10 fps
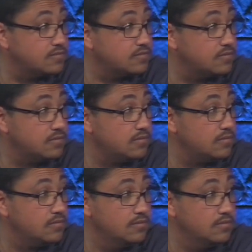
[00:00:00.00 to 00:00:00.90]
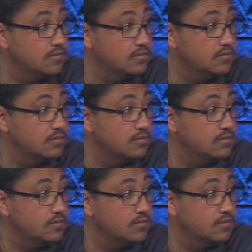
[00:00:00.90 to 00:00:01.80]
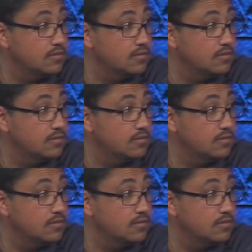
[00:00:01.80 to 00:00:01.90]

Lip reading: No one is speaking in this clip.